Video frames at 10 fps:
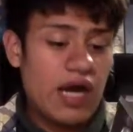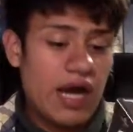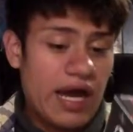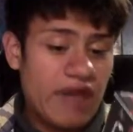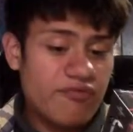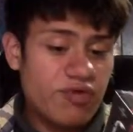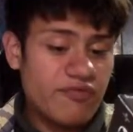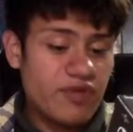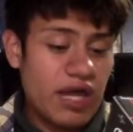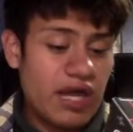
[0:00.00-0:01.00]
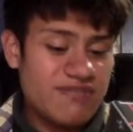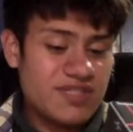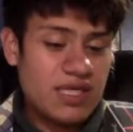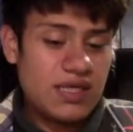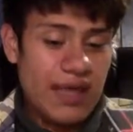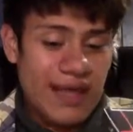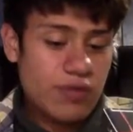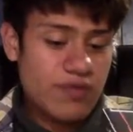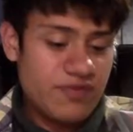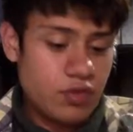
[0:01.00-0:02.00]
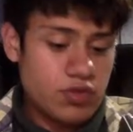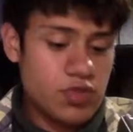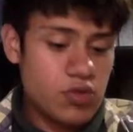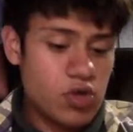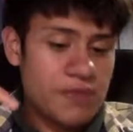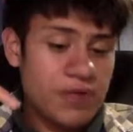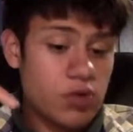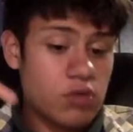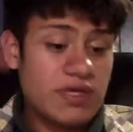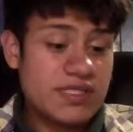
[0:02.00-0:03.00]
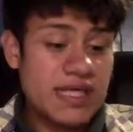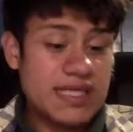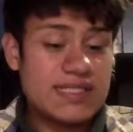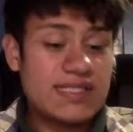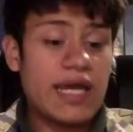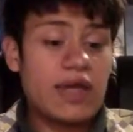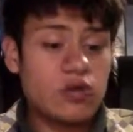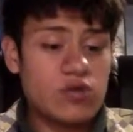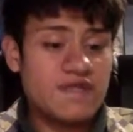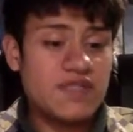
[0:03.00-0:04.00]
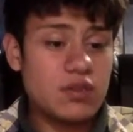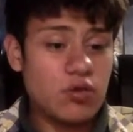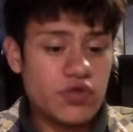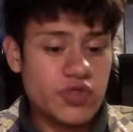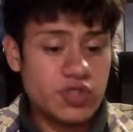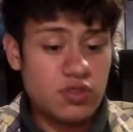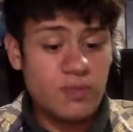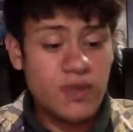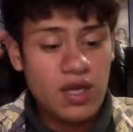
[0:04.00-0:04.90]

I've seen and reviewed North by Northwest and Psycho, so I've seen those two.